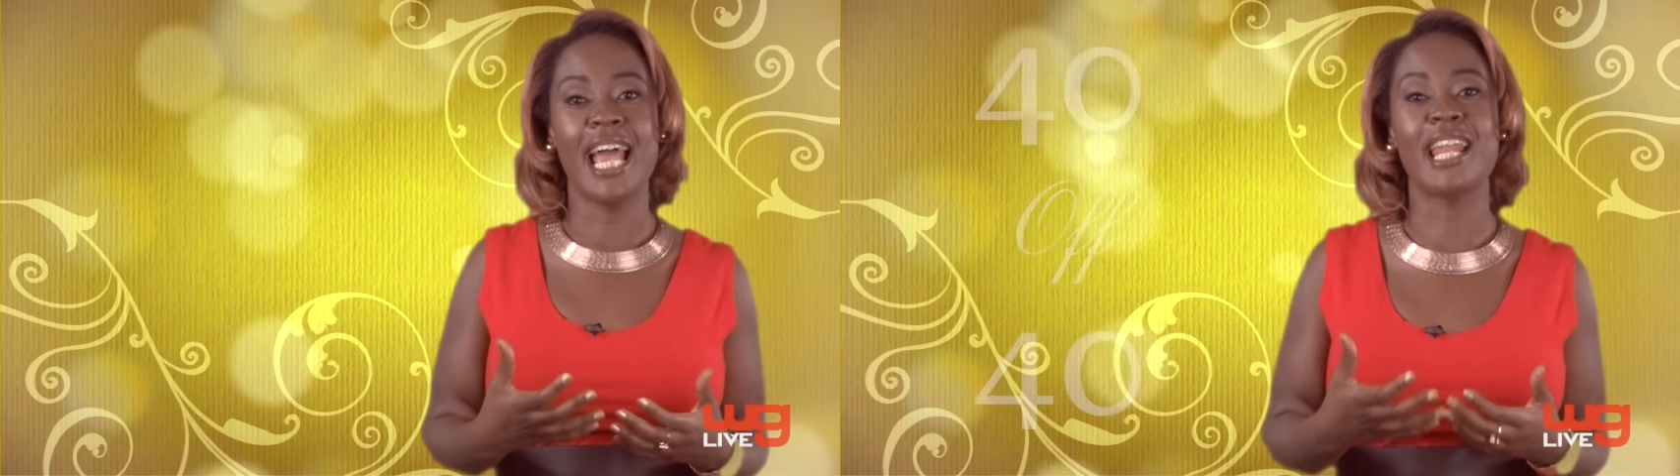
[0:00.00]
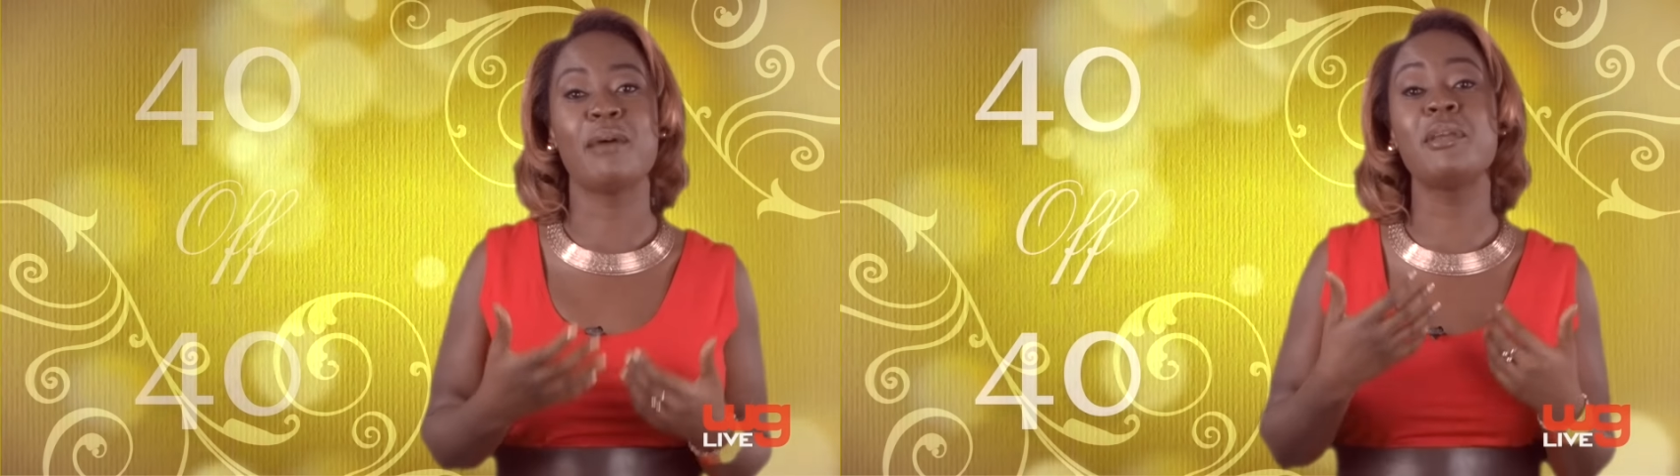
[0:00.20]

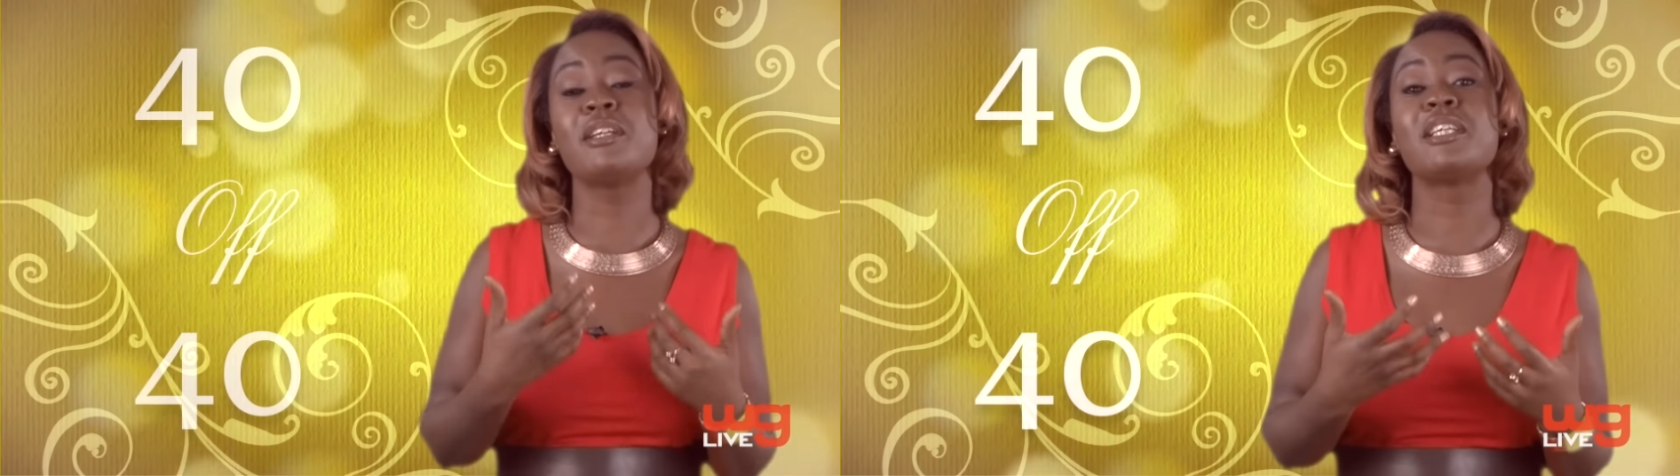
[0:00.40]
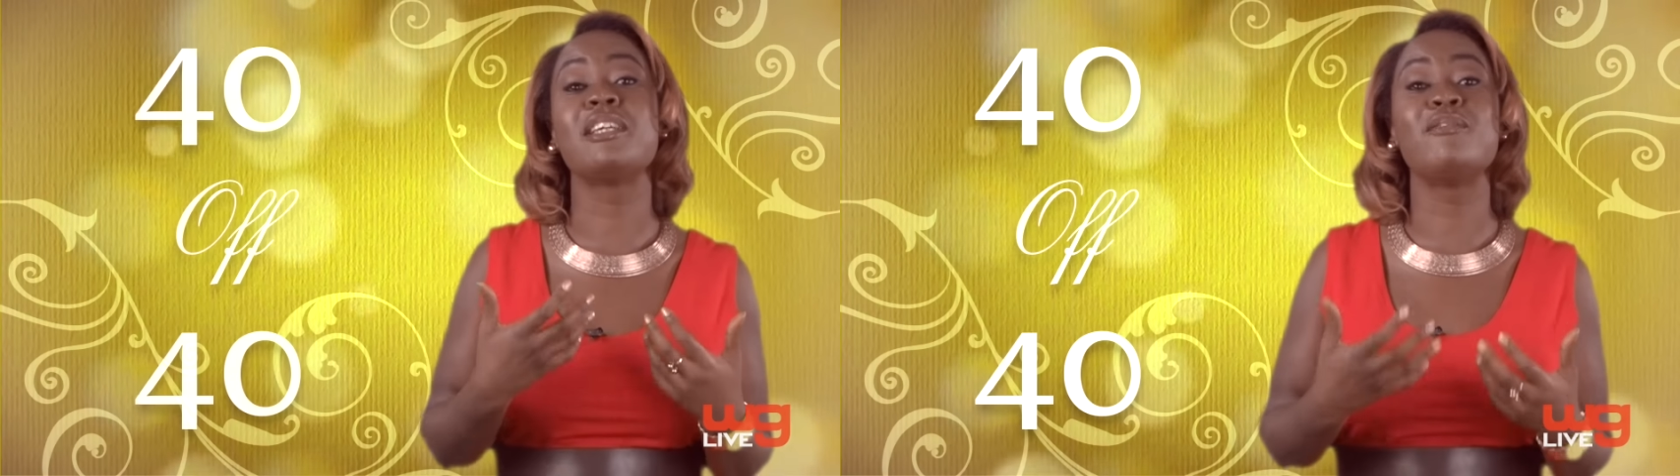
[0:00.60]
And I'm here
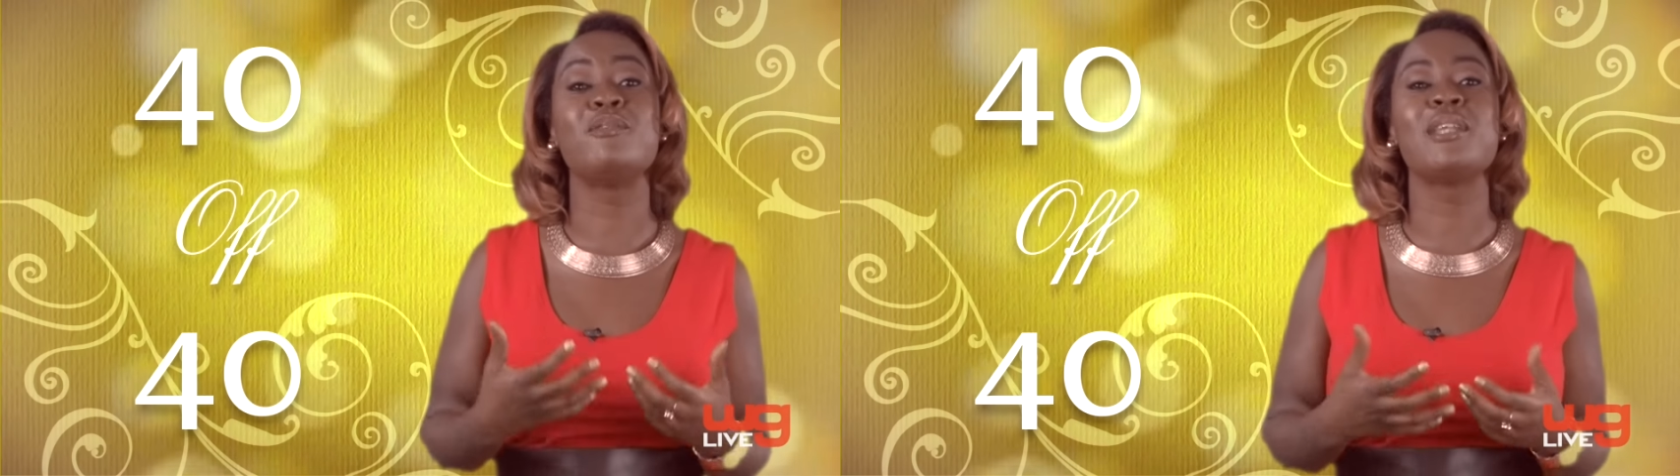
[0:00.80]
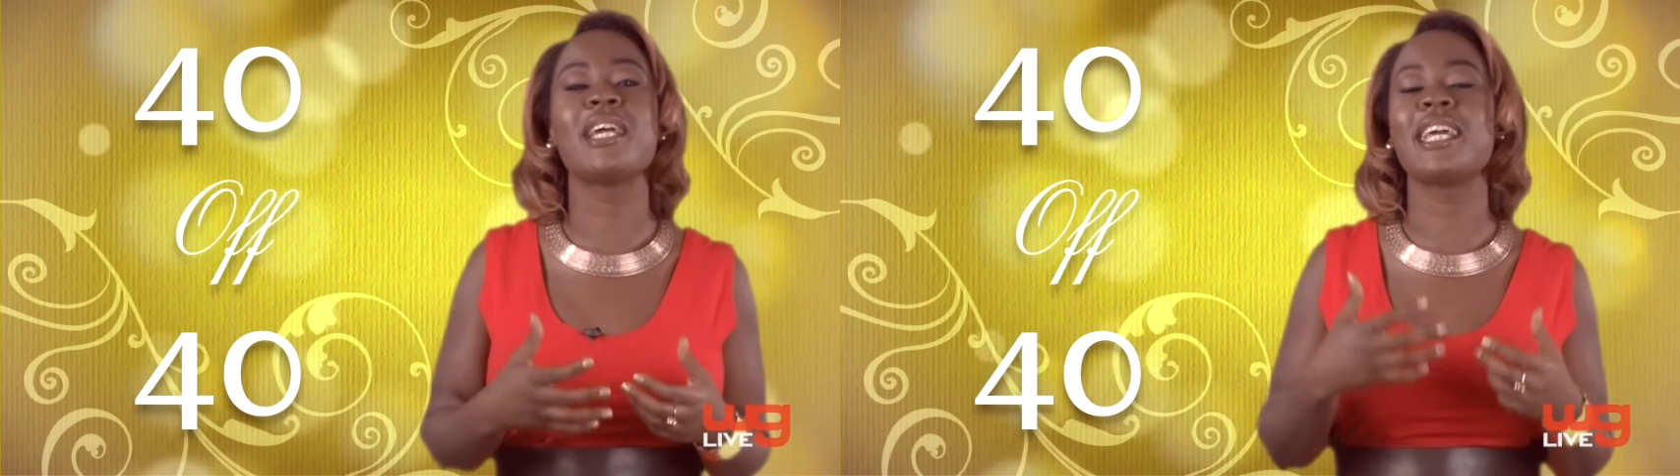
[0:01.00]
to give
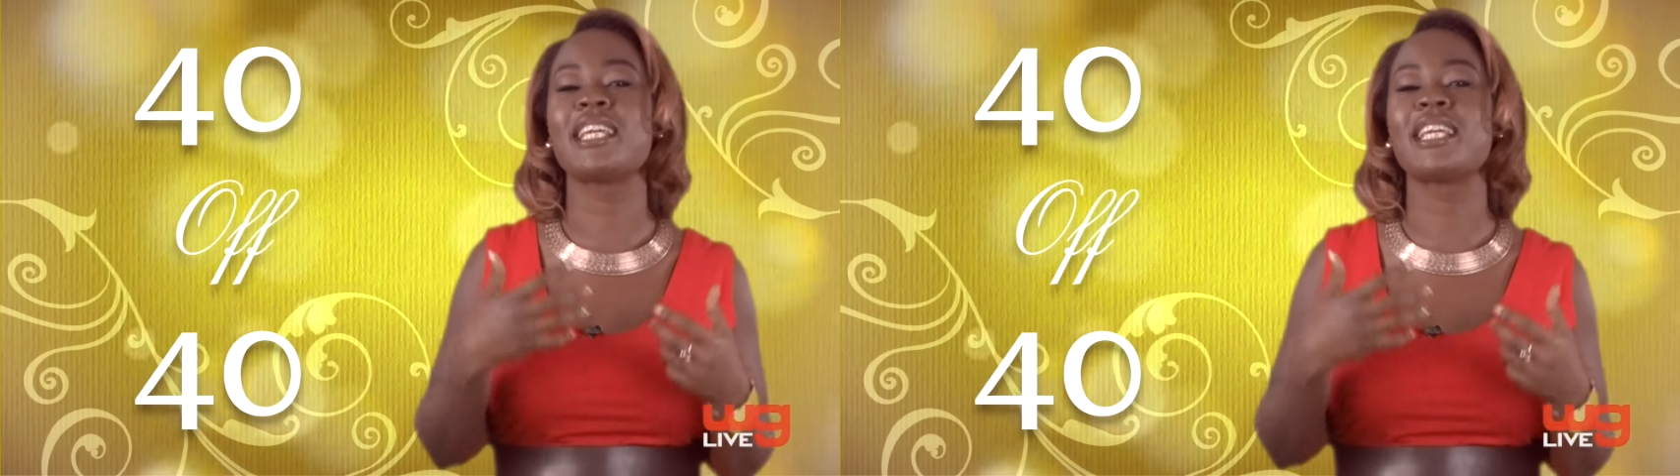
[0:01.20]
you that